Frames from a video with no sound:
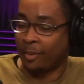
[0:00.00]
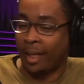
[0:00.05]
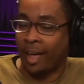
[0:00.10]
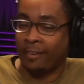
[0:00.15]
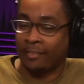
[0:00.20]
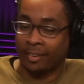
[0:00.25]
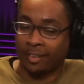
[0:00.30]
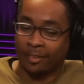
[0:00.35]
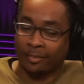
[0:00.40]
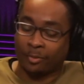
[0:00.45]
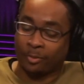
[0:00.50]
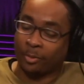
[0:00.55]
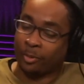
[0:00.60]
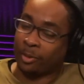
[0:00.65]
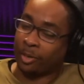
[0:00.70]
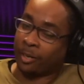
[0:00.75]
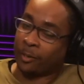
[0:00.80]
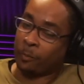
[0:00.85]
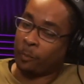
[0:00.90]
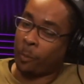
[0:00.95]
advocate
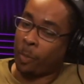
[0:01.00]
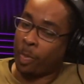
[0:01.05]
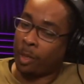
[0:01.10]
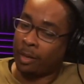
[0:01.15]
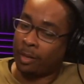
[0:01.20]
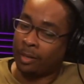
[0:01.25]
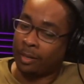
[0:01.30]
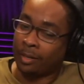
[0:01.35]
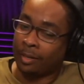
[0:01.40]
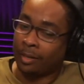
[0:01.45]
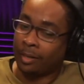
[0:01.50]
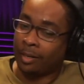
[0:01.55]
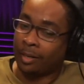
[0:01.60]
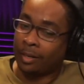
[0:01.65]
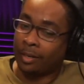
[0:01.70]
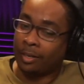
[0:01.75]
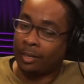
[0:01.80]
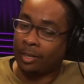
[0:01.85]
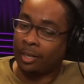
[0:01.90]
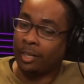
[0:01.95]
for it.
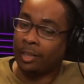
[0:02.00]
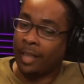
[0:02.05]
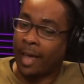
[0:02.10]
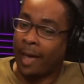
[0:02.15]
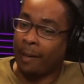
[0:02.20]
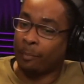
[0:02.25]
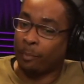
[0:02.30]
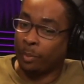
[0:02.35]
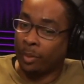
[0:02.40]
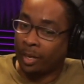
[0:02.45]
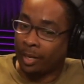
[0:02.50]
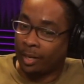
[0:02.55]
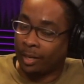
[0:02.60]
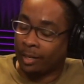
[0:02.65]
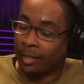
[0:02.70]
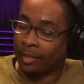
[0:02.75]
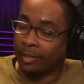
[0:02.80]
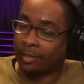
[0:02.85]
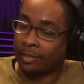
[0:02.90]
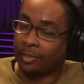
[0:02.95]
Could that
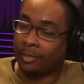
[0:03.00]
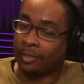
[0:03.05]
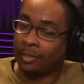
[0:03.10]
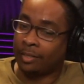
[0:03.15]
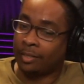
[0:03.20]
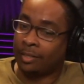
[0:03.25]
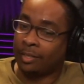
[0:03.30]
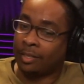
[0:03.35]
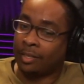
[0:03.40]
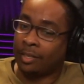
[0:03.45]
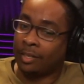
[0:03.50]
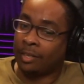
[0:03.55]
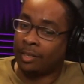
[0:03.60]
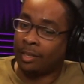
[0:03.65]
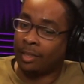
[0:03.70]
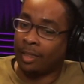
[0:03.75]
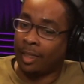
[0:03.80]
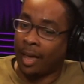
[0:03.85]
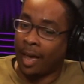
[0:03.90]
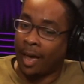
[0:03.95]
be
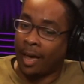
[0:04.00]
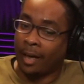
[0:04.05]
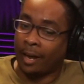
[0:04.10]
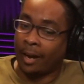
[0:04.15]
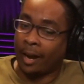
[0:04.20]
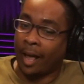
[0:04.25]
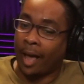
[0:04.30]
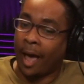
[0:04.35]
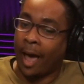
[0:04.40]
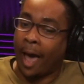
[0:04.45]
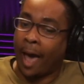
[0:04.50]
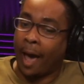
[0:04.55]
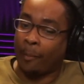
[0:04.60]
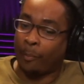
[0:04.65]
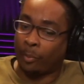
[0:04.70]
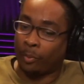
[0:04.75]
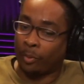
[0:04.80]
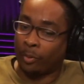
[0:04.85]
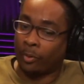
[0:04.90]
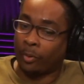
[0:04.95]
that
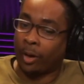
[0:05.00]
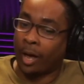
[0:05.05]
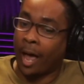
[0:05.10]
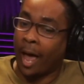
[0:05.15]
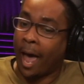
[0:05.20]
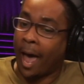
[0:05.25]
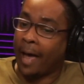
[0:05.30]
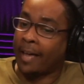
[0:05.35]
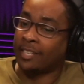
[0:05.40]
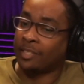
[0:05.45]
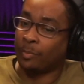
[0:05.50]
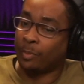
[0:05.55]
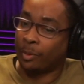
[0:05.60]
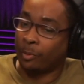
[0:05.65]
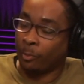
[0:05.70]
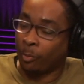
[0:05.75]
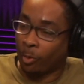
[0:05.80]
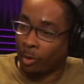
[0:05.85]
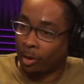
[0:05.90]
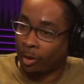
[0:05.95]
Apple has
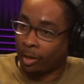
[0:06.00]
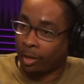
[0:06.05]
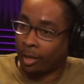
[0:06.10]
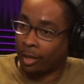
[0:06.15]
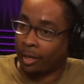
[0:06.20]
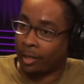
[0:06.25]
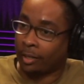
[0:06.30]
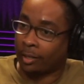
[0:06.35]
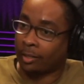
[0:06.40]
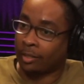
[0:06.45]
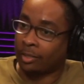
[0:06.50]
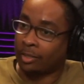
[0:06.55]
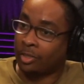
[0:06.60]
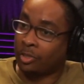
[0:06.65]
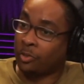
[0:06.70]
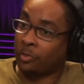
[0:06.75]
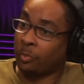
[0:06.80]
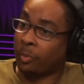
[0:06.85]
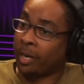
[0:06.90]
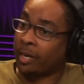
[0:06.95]
been working
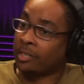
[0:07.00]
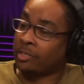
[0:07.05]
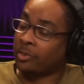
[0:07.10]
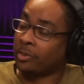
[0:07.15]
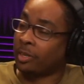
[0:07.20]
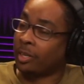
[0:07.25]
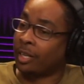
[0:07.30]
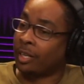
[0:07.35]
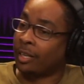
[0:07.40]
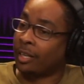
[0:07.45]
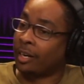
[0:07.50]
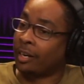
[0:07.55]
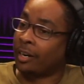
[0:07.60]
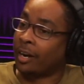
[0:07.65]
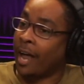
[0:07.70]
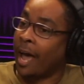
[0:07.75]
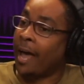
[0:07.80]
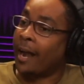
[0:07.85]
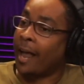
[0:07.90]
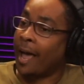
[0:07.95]
to make sure that they're
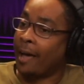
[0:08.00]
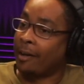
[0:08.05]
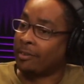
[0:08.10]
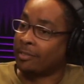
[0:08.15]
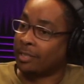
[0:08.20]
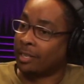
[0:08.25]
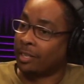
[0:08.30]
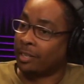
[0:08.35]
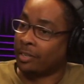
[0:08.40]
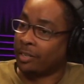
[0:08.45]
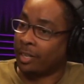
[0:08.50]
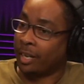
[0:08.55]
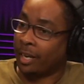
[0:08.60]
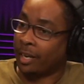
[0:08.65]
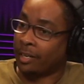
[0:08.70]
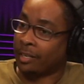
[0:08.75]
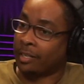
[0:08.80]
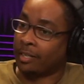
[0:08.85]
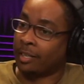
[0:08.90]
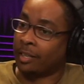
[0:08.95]
not housing your
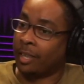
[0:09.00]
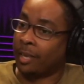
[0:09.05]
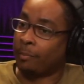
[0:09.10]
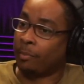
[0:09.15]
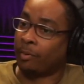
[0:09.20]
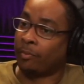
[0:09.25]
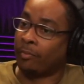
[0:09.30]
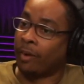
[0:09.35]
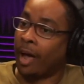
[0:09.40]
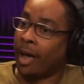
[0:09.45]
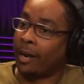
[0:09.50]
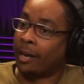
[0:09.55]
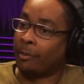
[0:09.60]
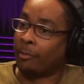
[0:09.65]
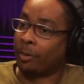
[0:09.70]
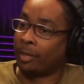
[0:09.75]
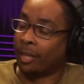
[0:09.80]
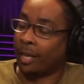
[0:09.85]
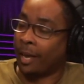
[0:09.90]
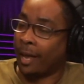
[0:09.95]
data? They provided
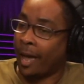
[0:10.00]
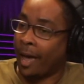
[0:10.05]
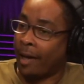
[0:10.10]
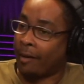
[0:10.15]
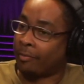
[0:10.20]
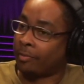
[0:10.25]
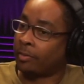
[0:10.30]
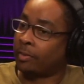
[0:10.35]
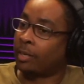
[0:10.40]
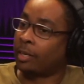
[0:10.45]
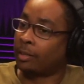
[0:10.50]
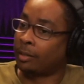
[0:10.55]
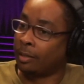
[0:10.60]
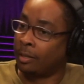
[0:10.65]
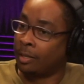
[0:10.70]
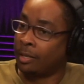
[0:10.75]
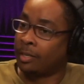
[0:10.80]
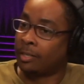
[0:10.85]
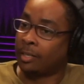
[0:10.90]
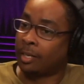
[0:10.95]
what they have.
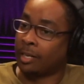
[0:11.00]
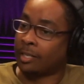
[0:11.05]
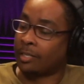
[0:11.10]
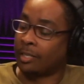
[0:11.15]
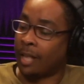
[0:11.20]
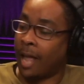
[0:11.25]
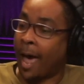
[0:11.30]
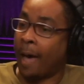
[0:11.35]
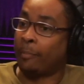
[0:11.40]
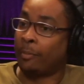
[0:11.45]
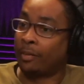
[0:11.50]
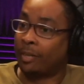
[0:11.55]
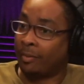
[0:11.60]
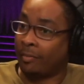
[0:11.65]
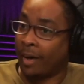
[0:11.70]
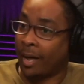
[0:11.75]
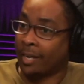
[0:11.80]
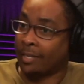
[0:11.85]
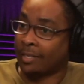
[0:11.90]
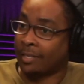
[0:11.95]
Because Apple
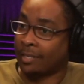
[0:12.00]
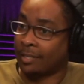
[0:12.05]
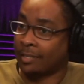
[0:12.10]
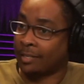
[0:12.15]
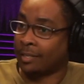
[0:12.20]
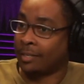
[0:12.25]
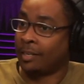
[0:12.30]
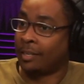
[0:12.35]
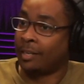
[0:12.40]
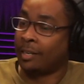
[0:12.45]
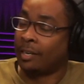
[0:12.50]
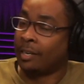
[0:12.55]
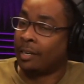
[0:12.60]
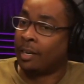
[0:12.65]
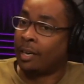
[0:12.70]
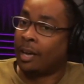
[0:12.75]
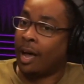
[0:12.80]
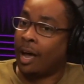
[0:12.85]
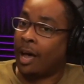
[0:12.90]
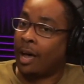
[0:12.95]
devices,
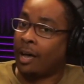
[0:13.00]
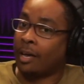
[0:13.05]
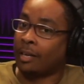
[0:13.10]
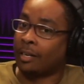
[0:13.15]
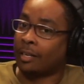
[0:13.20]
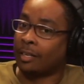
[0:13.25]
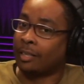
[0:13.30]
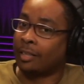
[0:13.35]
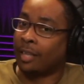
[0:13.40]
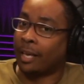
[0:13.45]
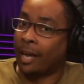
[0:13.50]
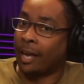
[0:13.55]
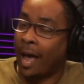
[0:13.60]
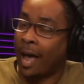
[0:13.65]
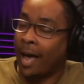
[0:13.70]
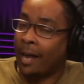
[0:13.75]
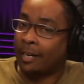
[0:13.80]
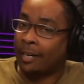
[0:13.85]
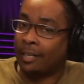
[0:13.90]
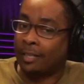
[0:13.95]
they
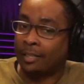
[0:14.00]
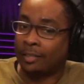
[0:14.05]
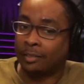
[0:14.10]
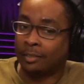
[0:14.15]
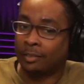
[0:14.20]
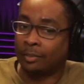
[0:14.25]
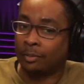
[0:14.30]
kind of